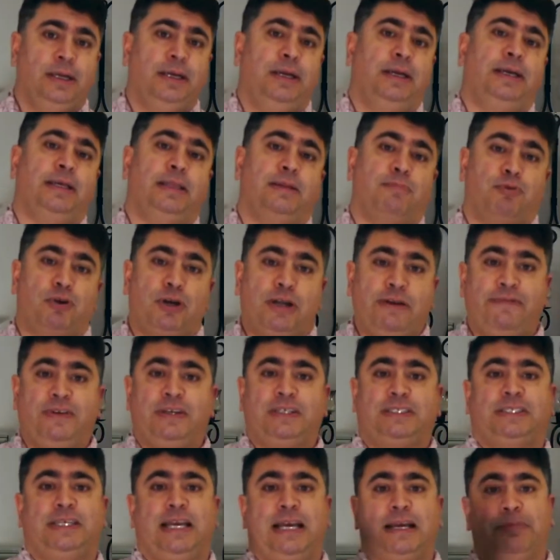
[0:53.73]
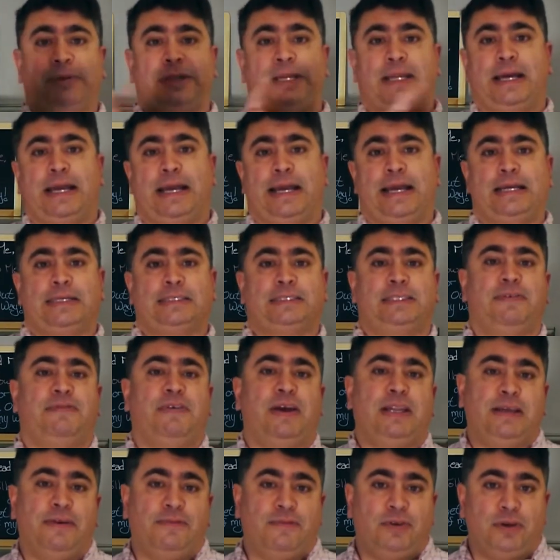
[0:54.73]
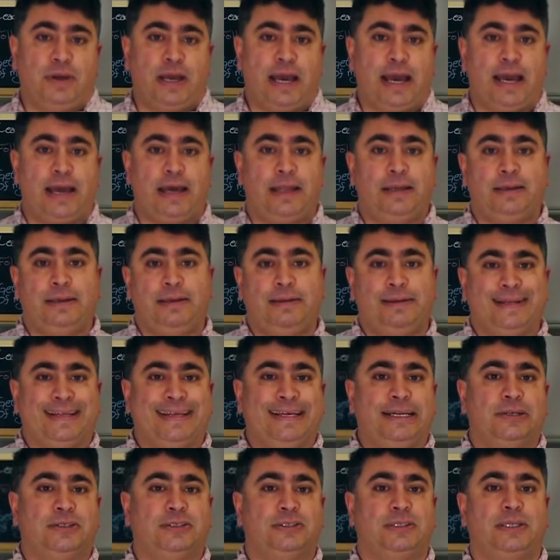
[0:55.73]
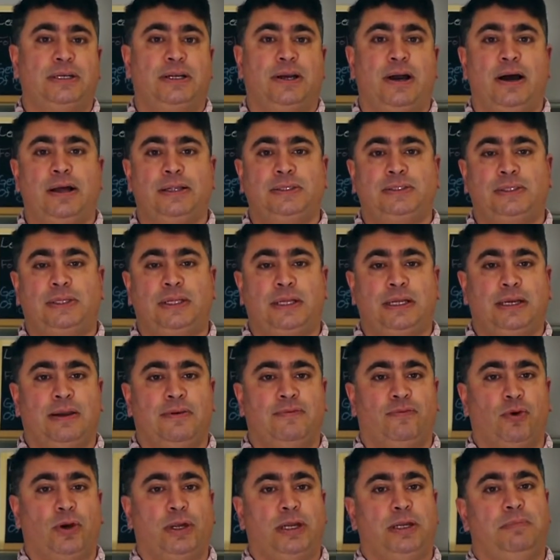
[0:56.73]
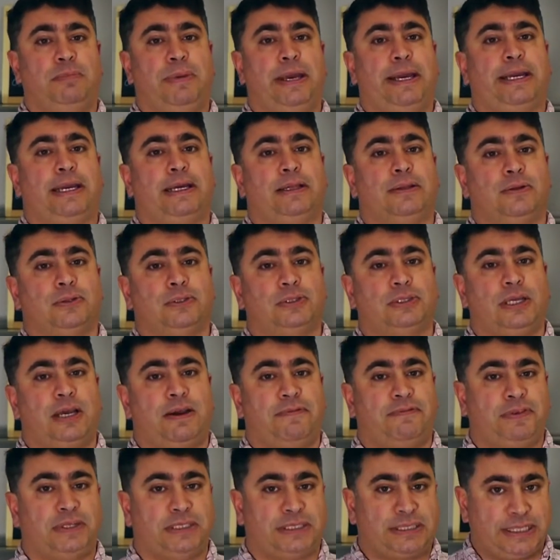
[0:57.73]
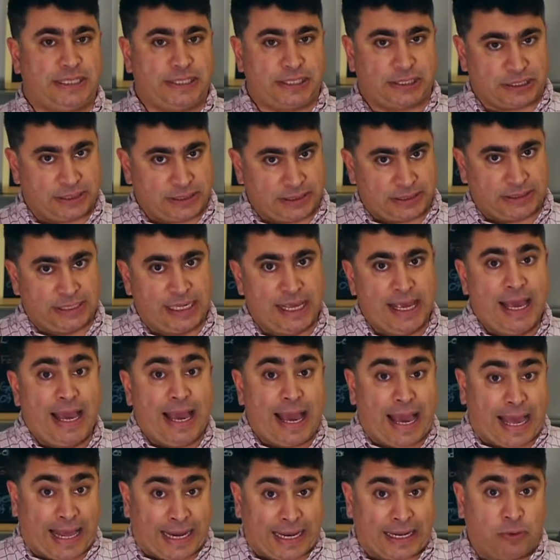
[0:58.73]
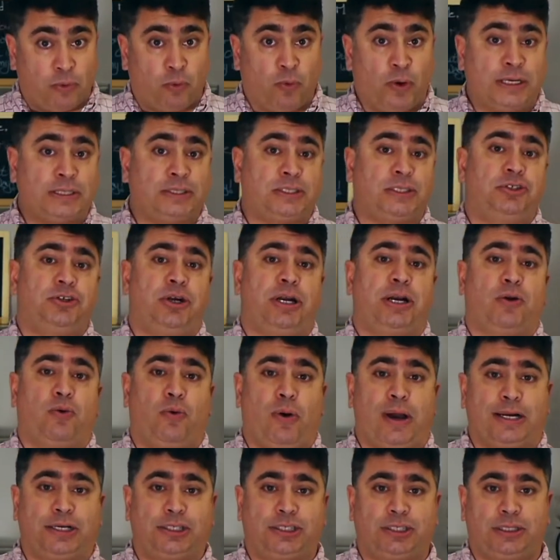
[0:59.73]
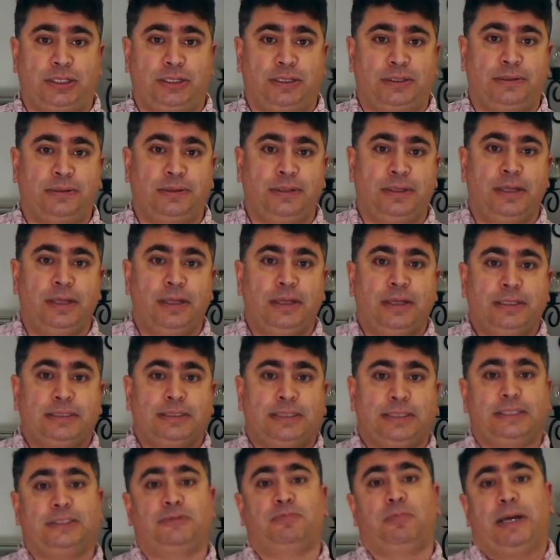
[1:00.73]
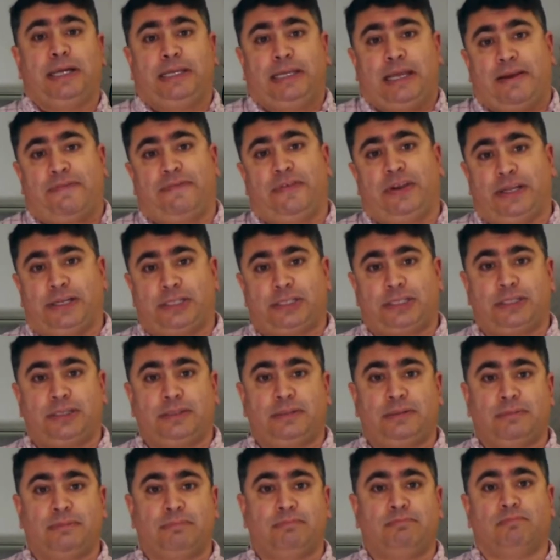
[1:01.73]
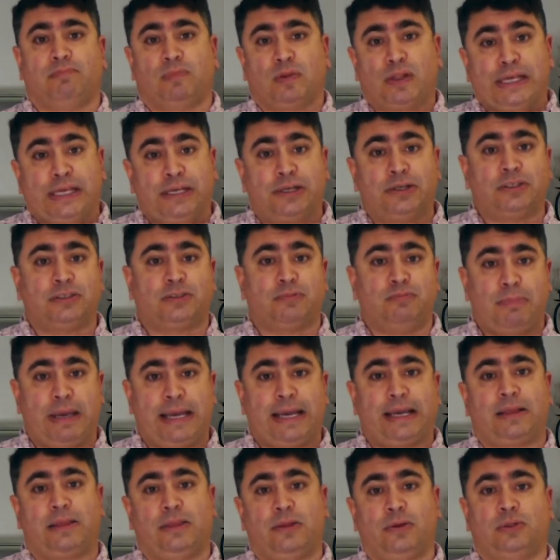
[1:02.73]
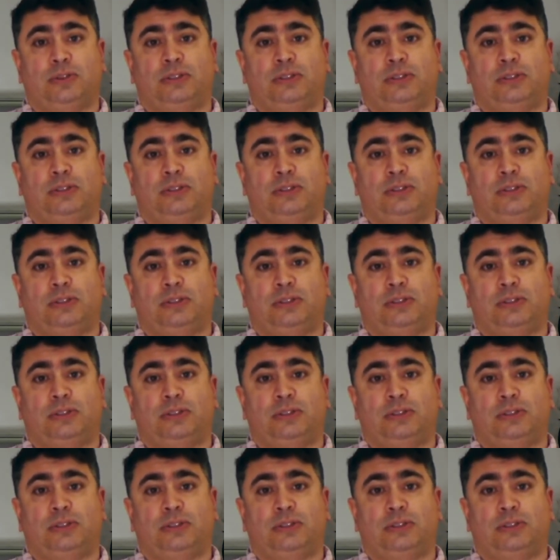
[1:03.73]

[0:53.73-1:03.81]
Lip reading: In the previous segment, I asked if any of you had leaders that constantly avoided making those tough decisions, and it was a trick question, since by definition, leaders make those